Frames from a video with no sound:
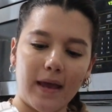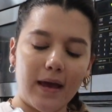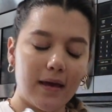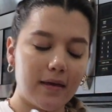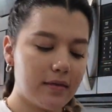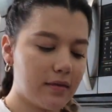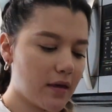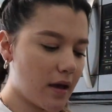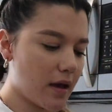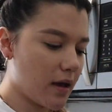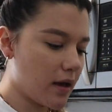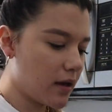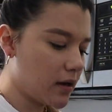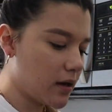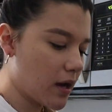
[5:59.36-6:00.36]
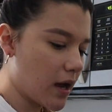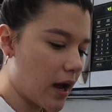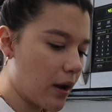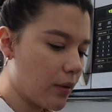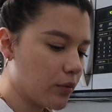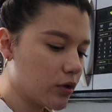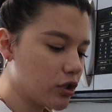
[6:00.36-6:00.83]
And then
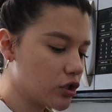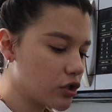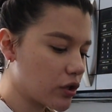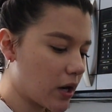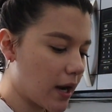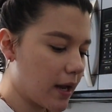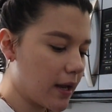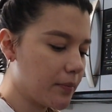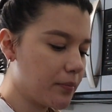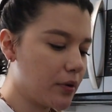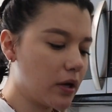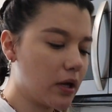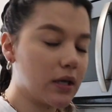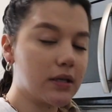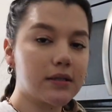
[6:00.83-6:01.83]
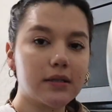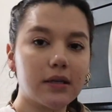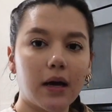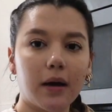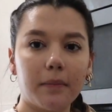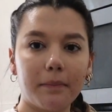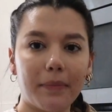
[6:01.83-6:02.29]
I want to try putting
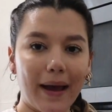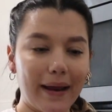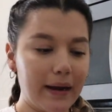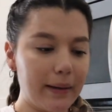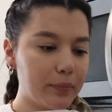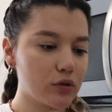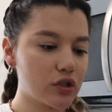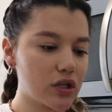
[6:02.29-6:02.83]
some pineapple